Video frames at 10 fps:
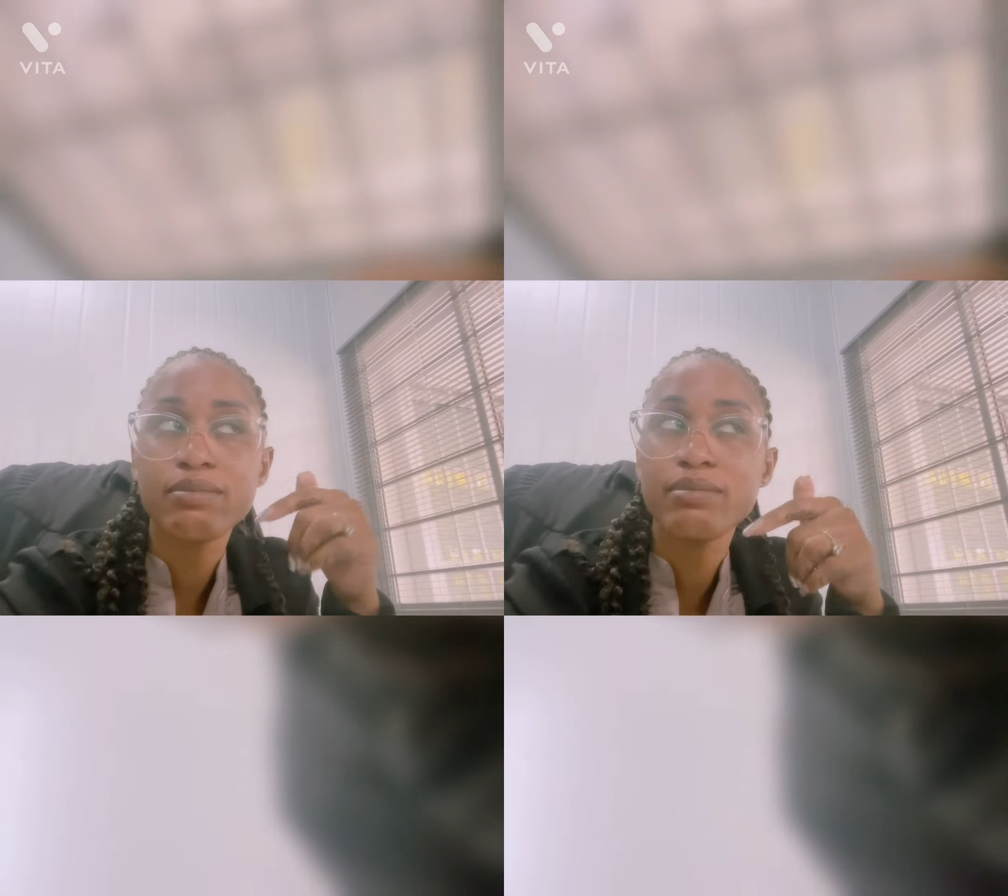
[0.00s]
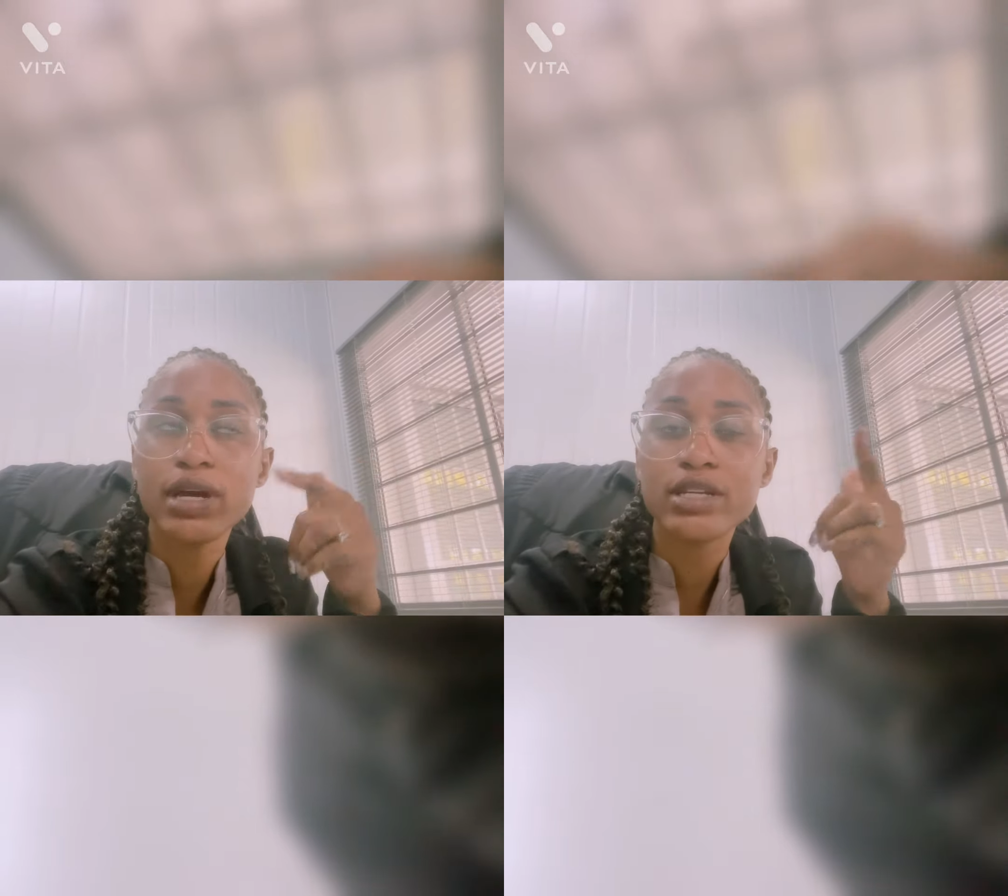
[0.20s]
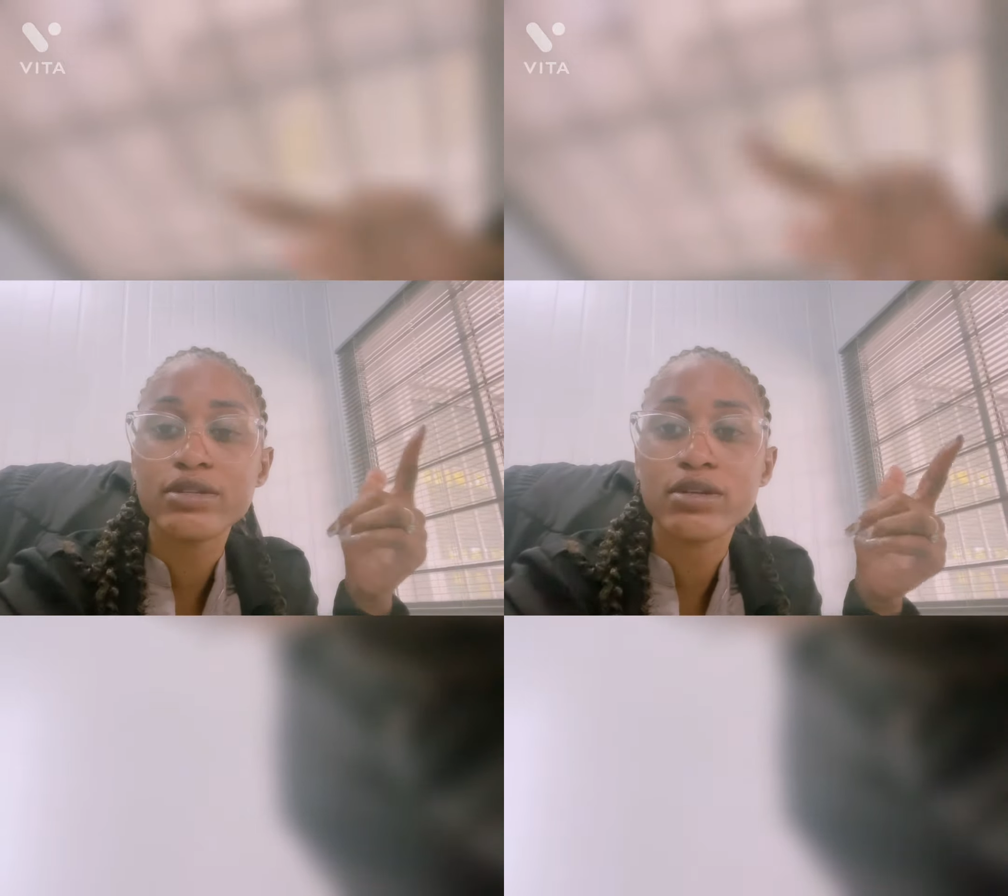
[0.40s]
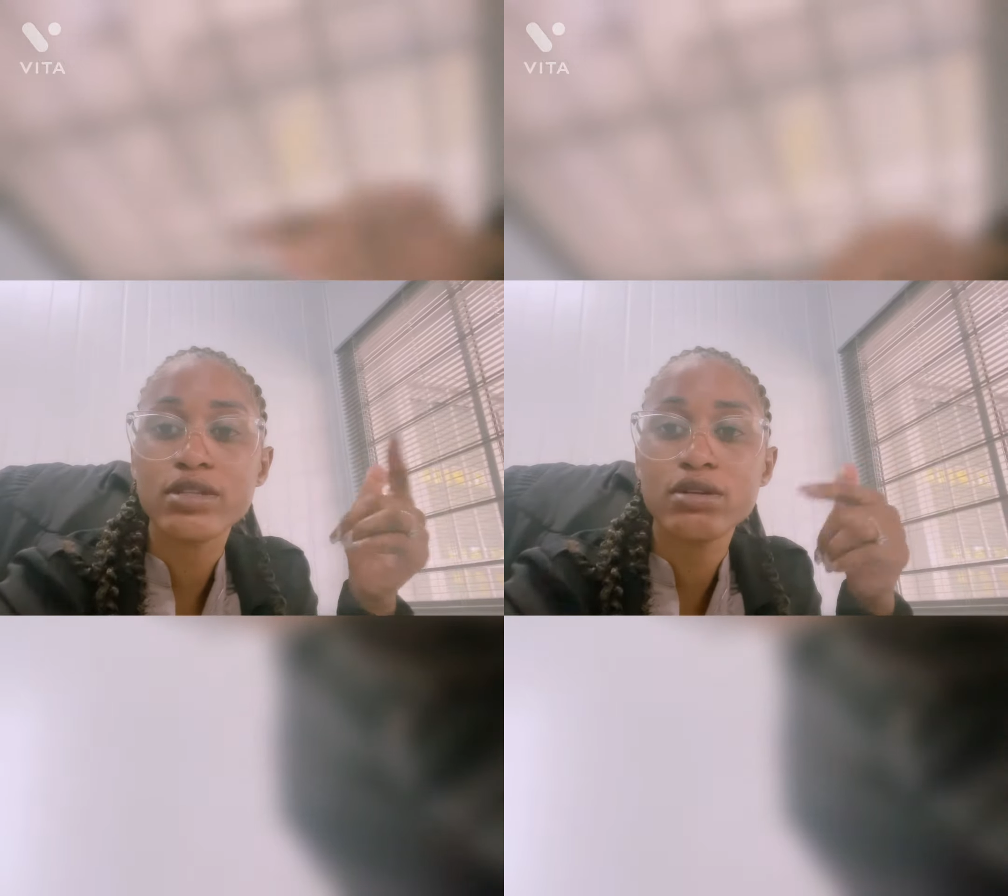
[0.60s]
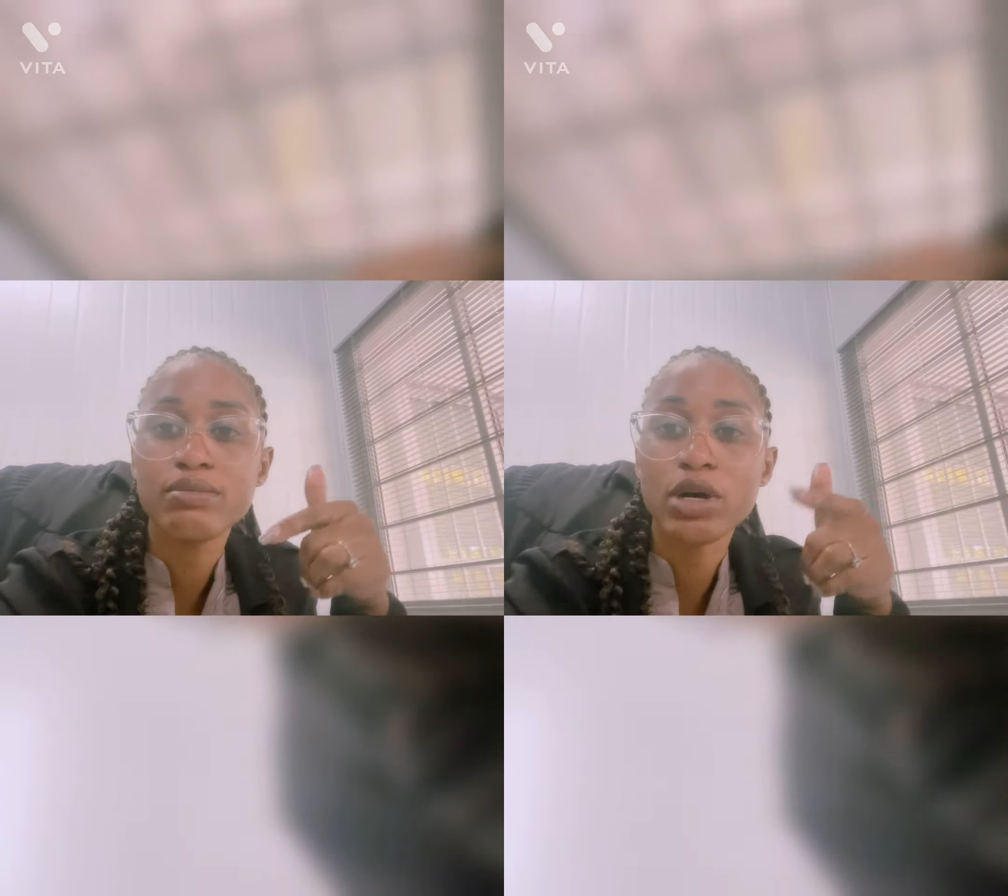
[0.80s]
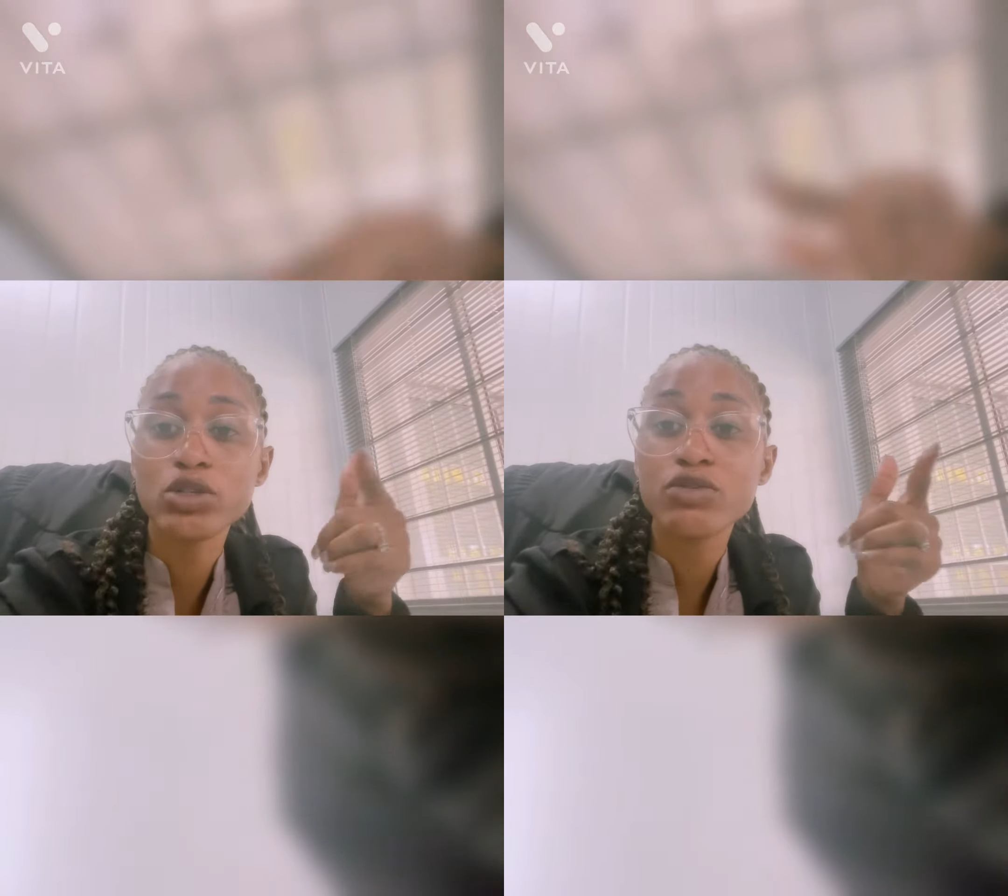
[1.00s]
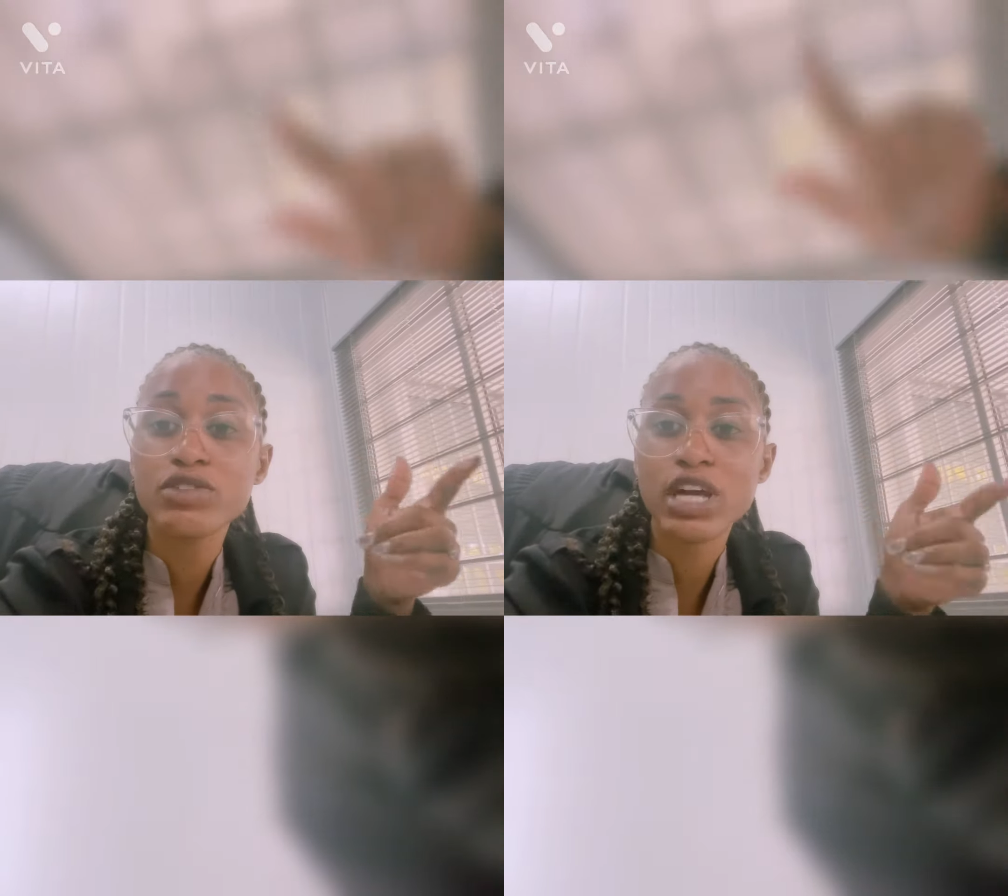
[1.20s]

amount of